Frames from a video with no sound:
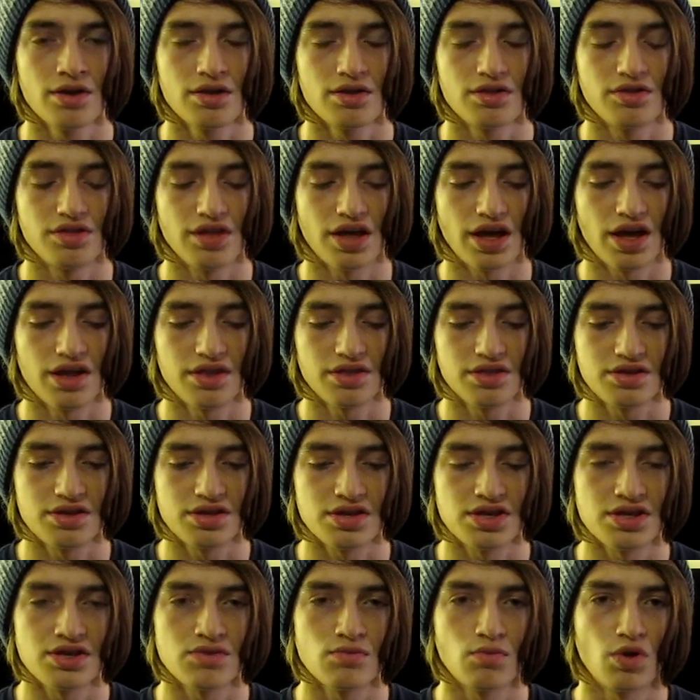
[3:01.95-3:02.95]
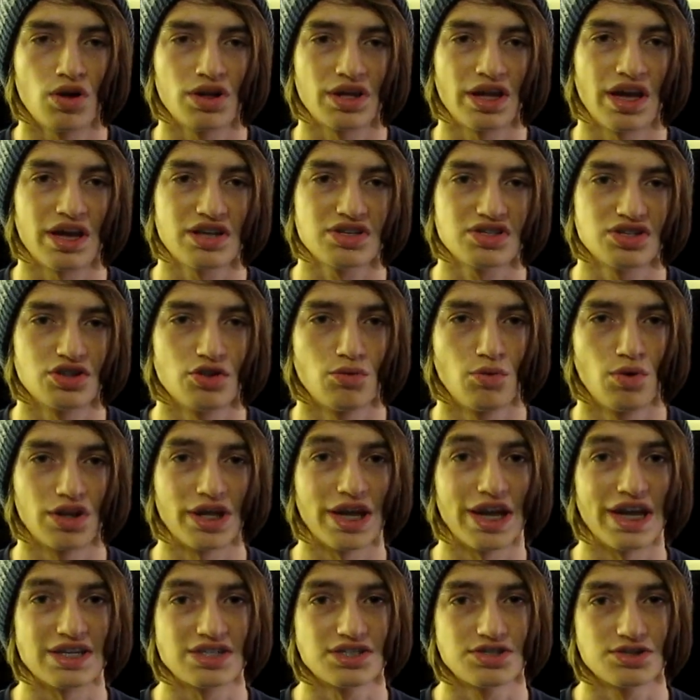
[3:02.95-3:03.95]
that the One X and the One
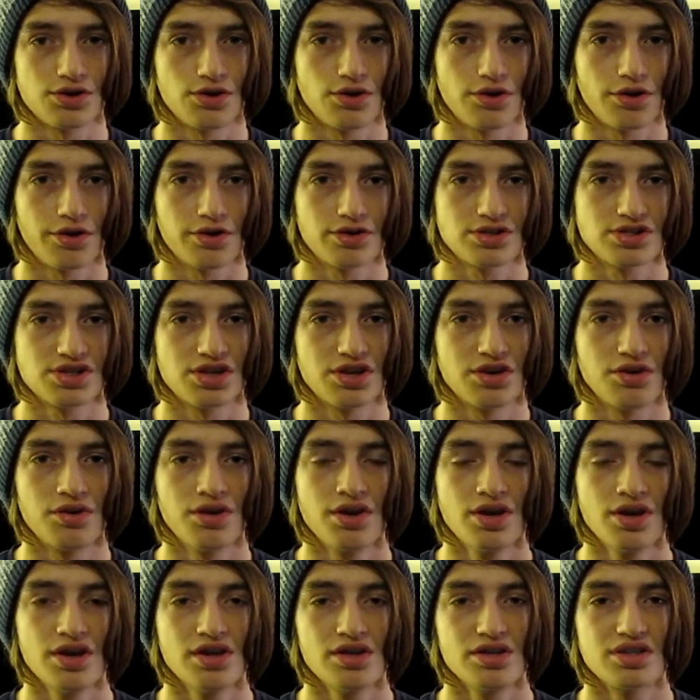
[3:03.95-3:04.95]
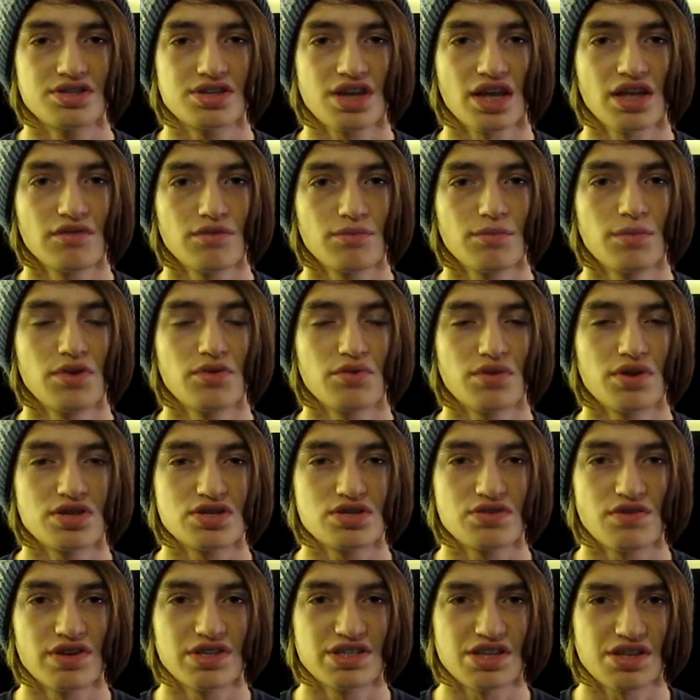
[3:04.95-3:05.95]
S are. So it's kind of a mid-range
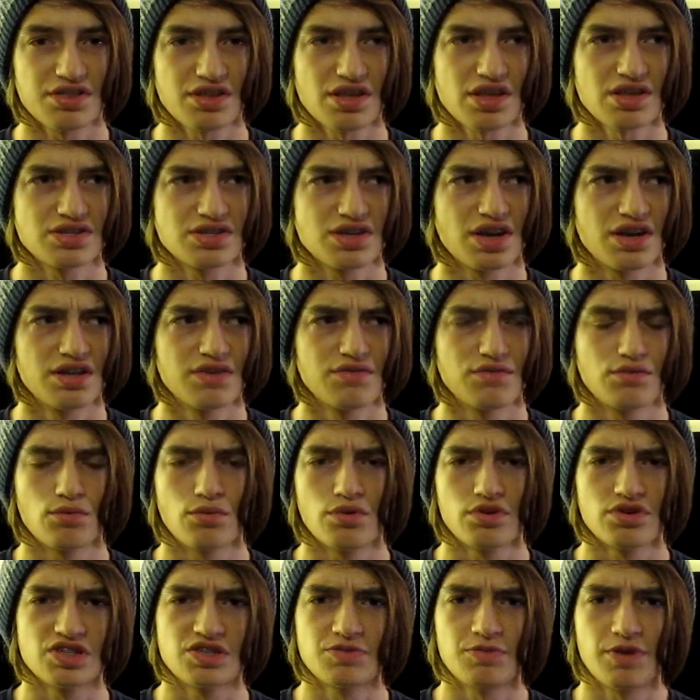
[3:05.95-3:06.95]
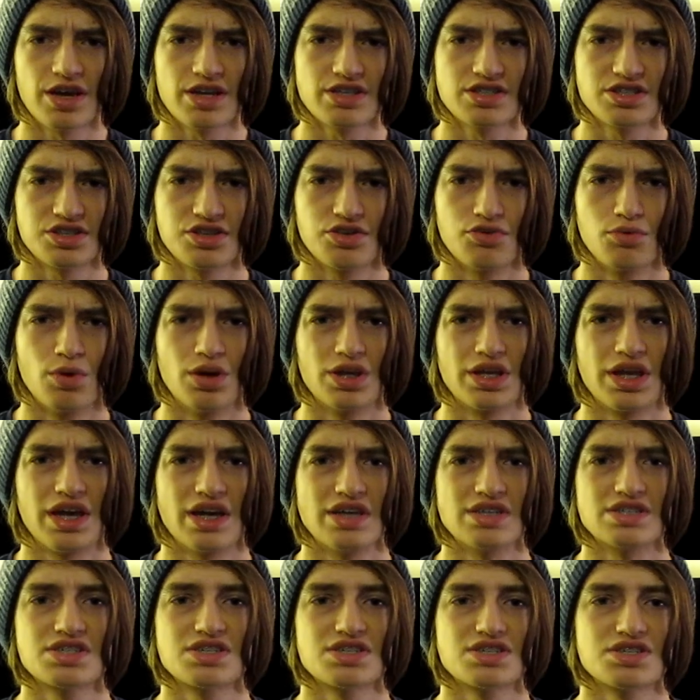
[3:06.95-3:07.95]
device. I think it's got even worse specs than the One
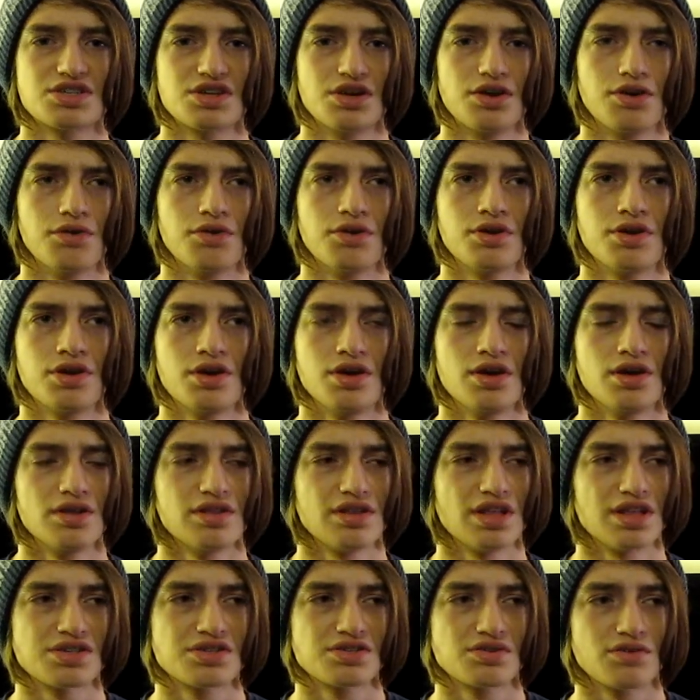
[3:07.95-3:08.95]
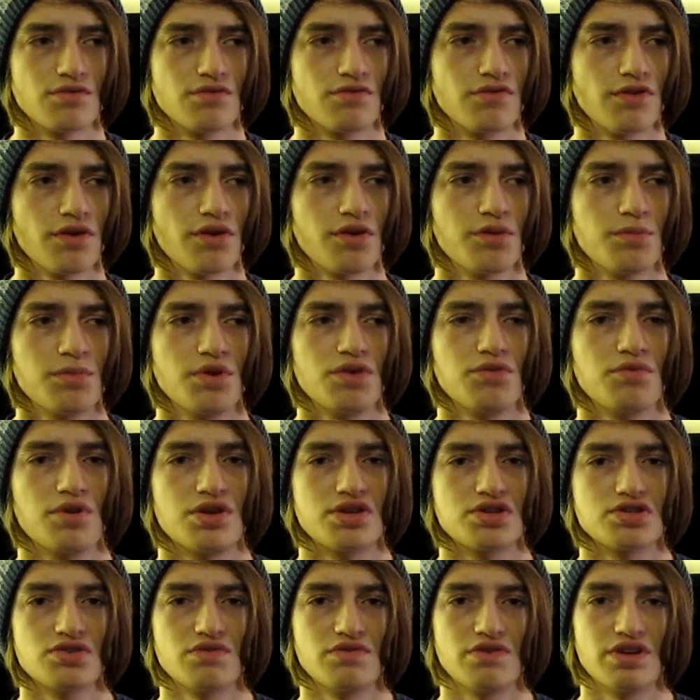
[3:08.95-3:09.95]
S, so that's a very
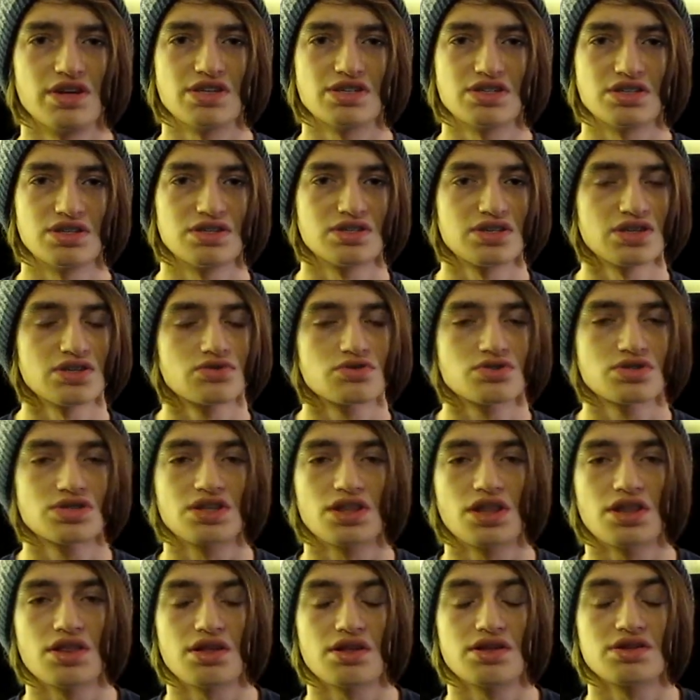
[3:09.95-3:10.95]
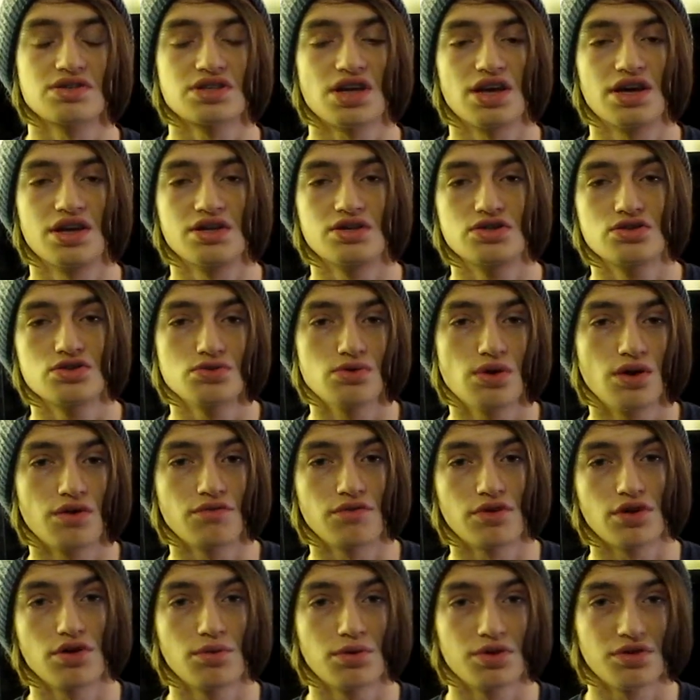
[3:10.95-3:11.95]
mid-range device, and it's interesting that they decided to
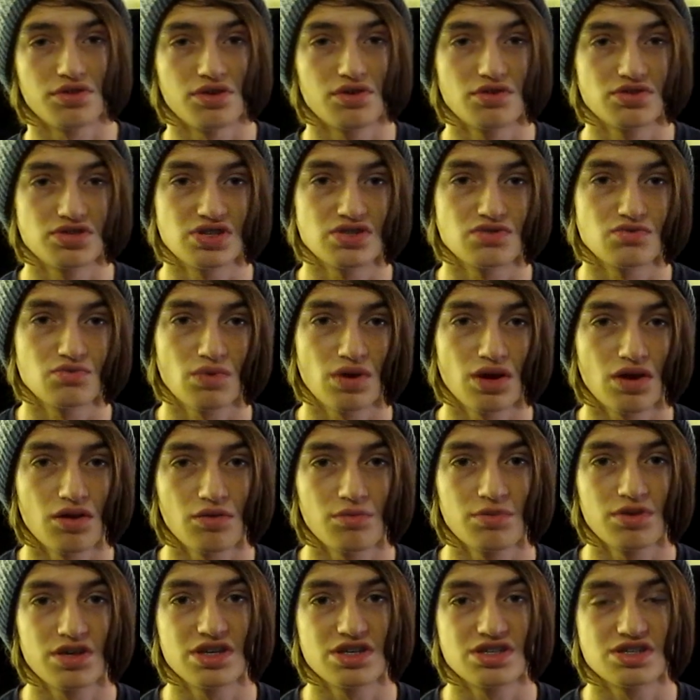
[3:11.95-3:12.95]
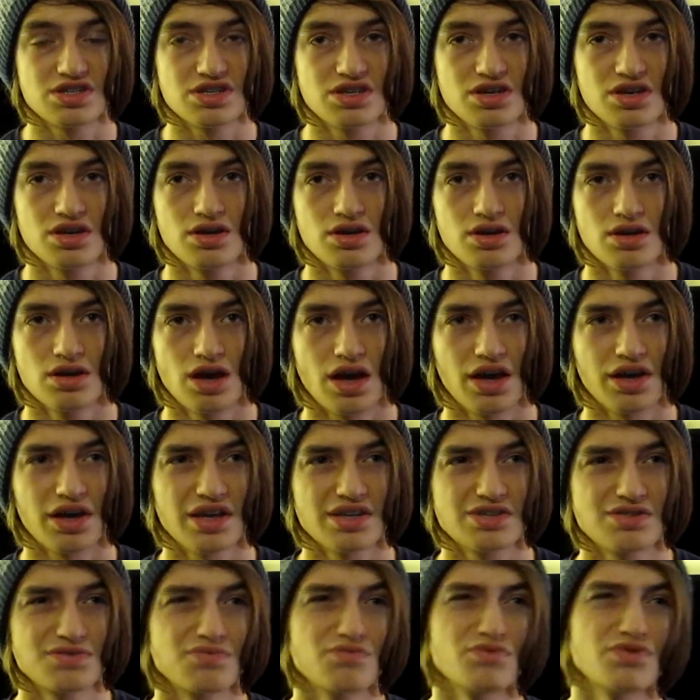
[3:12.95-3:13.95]
unveil one of those as well, because I
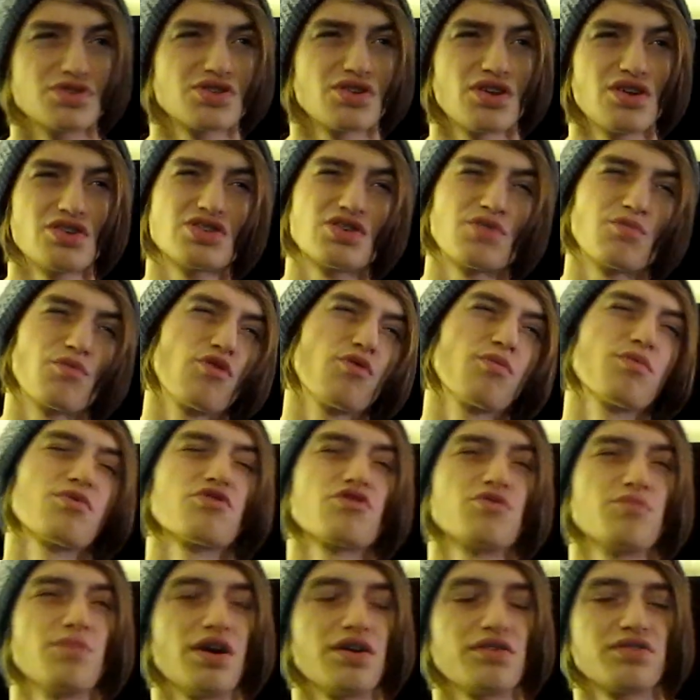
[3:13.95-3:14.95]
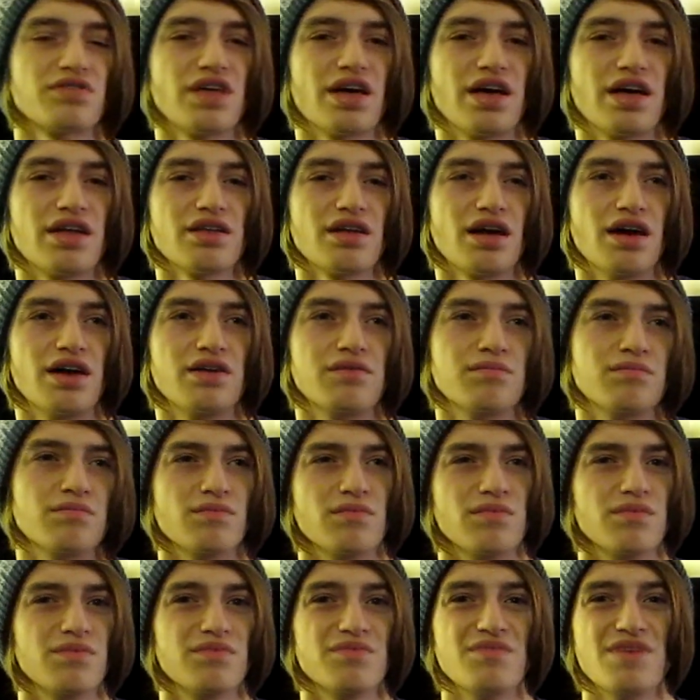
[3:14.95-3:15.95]
guess we saw some rumors about that. I
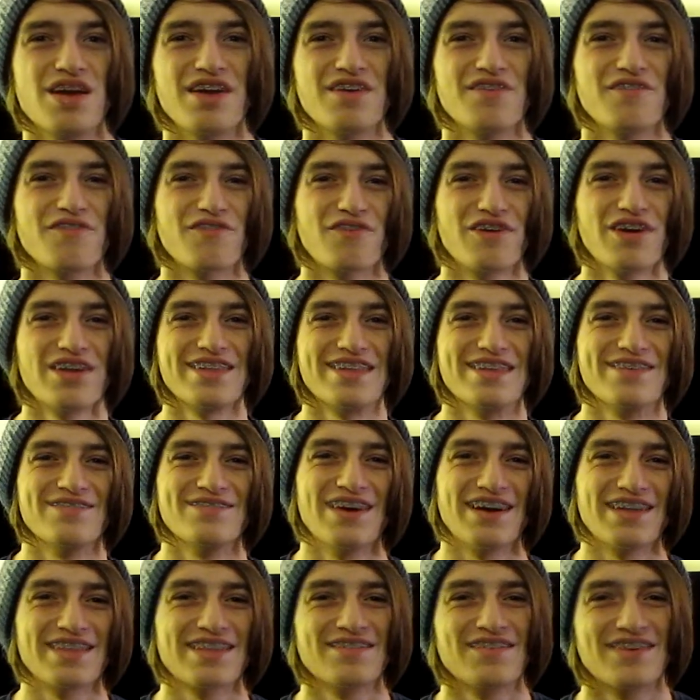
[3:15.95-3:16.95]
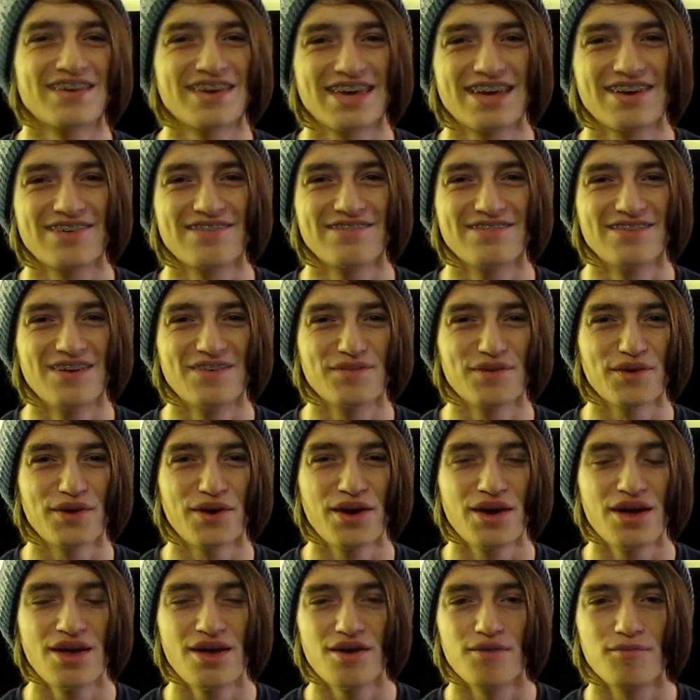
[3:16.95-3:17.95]
may have written about them, I can't remember,
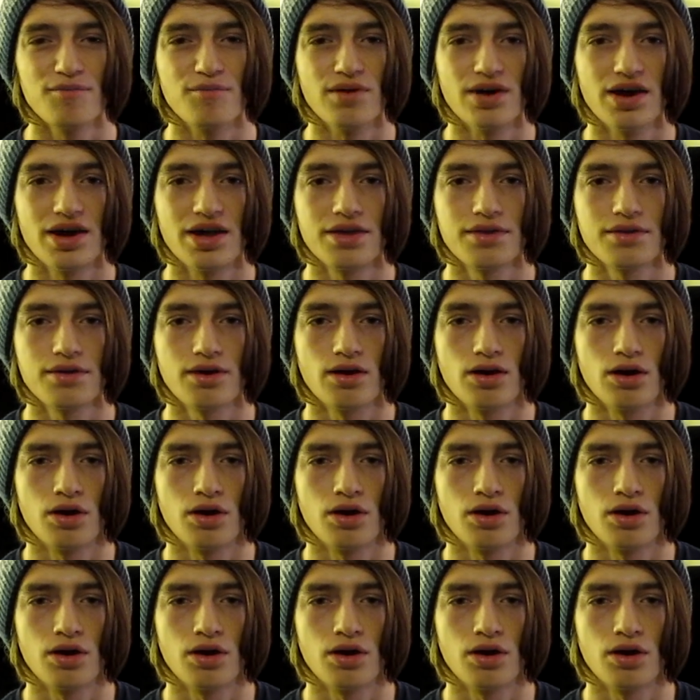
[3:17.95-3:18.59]
but